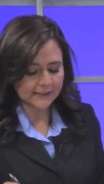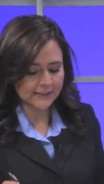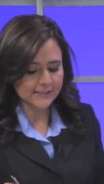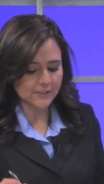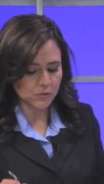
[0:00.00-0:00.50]

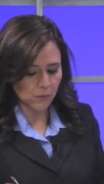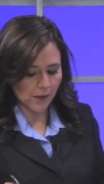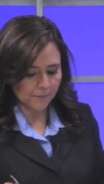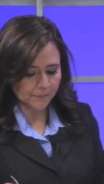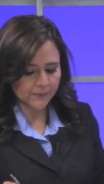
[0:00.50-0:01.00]
this as
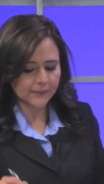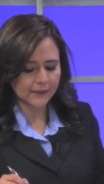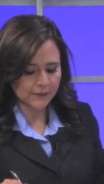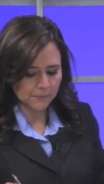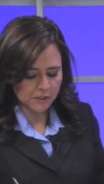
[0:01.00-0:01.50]
well.
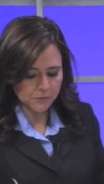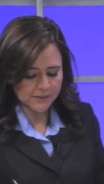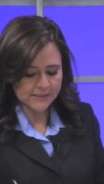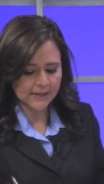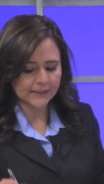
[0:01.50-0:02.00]
It must
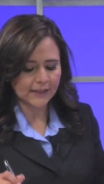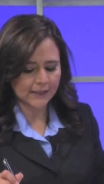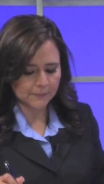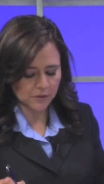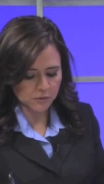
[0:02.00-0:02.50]
be signed
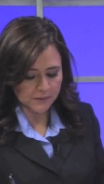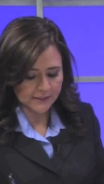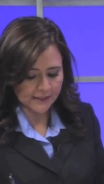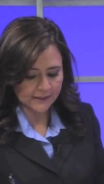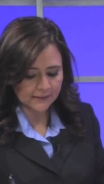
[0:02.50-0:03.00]
and it must be
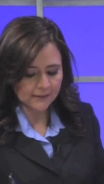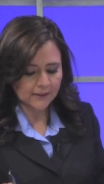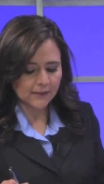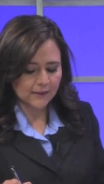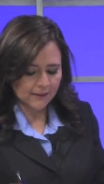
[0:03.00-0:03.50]
dated.
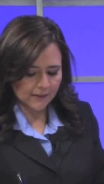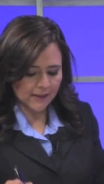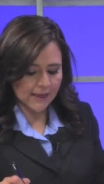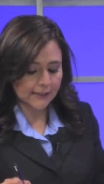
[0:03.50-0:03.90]
Mm -hmm. And